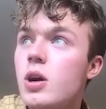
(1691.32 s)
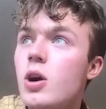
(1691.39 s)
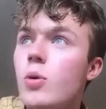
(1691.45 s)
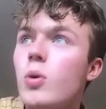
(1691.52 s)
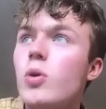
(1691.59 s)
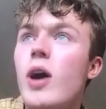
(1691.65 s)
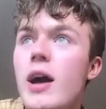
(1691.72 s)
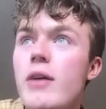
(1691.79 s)

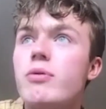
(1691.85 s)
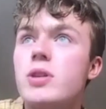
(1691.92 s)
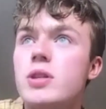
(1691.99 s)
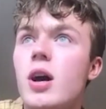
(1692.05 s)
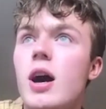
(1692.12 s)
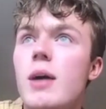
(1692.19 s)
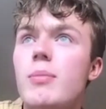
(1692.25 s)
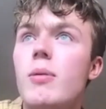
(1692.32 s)
not every
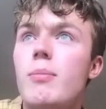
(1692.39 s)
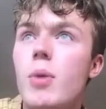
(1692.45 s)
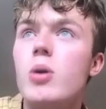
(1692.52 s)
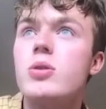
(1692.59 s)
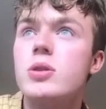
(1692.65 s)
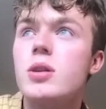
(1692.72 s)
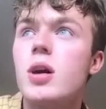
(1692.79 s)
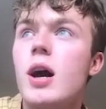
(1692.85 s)
time, but
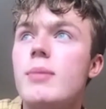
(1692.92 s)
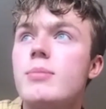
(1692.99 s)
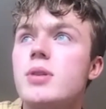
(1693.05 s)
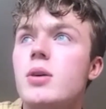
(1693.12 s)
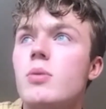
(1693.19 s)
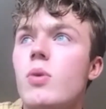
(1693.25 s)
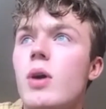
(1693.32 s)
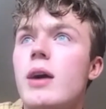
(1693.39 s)
most times,
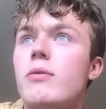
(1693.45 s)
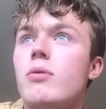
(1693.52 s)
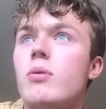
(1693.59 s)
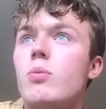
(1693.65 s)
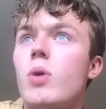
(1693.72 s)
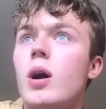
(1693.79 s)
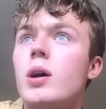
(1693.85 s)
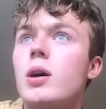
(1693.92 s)

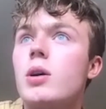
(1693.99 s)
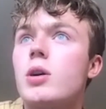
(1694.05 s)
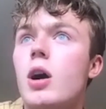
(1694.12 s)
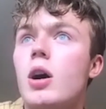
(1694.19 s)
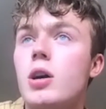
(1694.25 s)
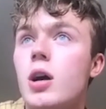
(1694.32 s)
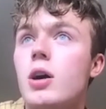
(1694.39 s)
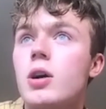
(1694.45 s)
I'll
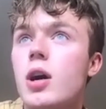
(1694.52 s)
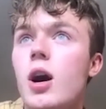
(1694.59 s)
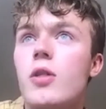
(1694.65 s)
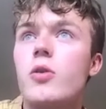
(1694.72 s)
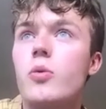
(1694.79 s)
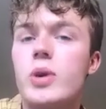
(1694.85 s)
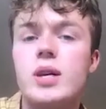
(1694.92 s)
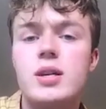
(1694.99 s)
cut the
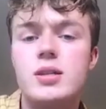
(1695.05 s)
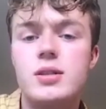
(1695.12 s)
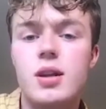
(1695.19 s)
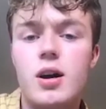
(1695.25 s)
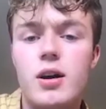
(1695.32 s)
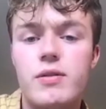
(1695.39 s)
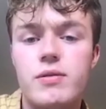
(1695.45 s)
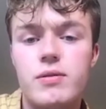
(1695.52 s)
weakest laugh.